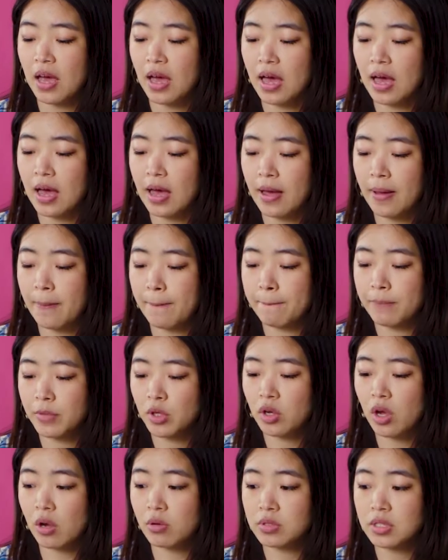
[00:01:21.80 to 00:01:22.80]
You're
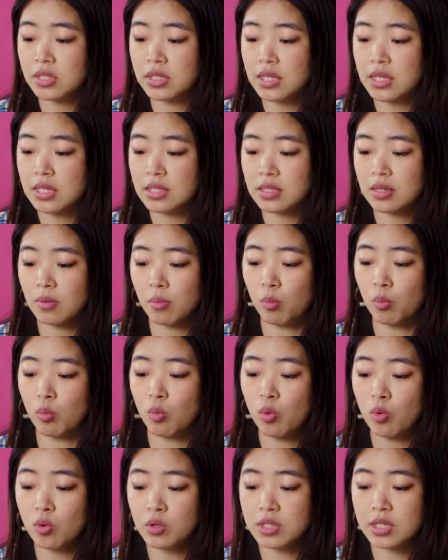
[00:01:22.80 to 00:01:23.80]
going to need some
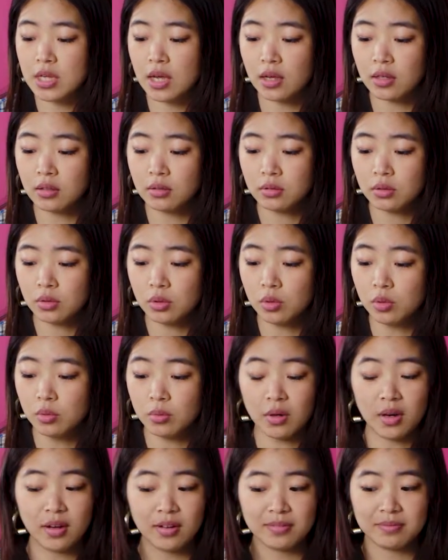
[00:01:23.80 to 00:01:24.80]
water.
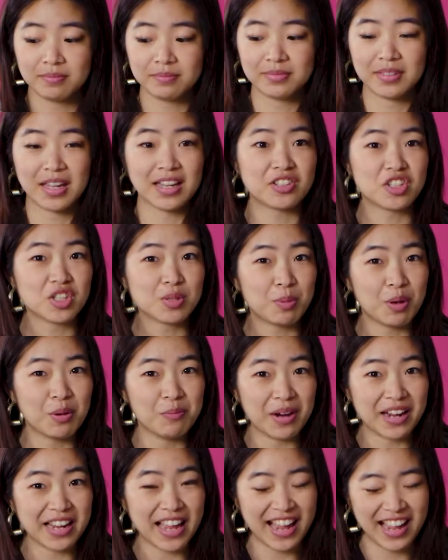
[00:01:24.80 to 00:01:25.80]
Oh, I just
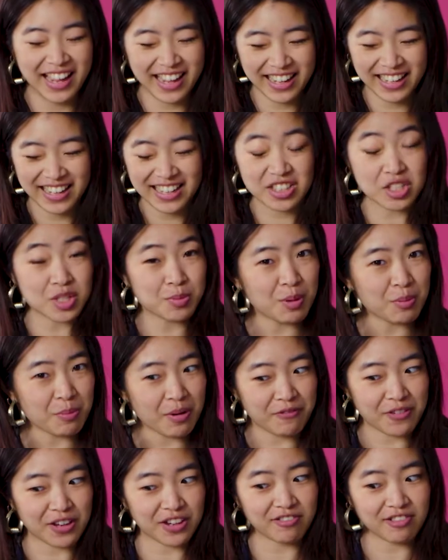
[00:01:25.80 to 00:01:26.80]
put my
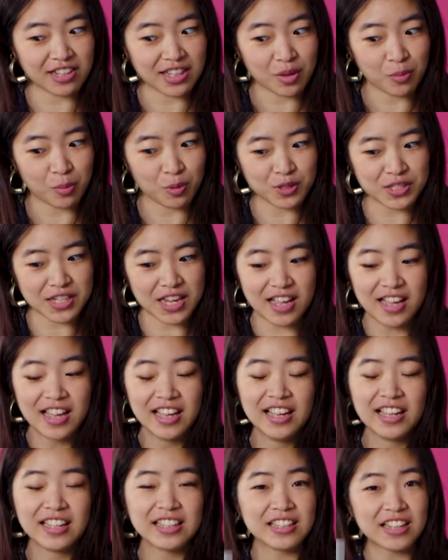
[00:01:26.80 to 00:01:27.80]
finger in the water.
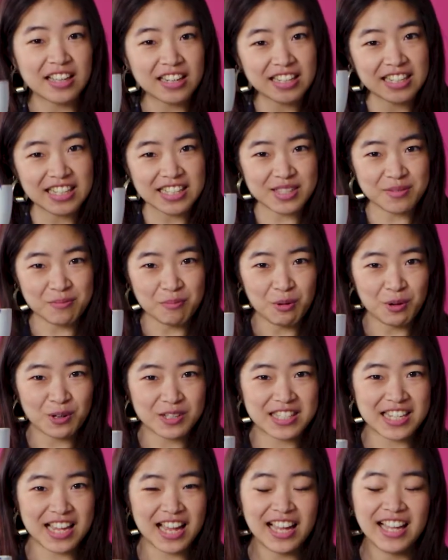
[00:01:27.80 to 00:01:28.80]
You're going to need some
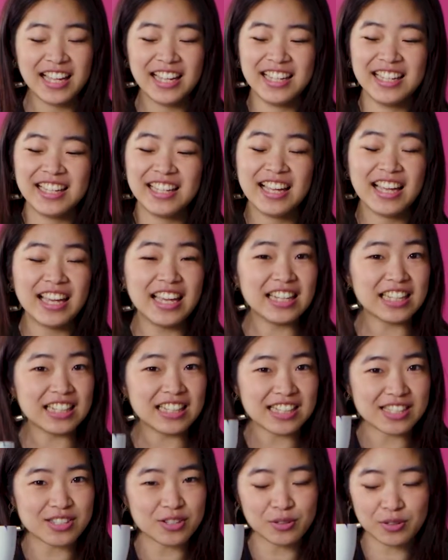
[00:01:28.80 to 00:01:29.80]
water in a
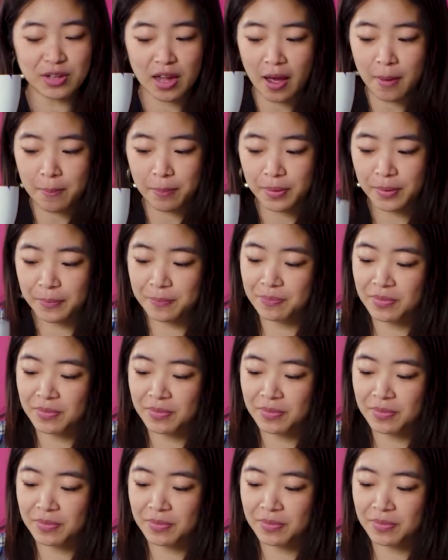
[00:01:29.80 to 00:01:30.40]
little cup,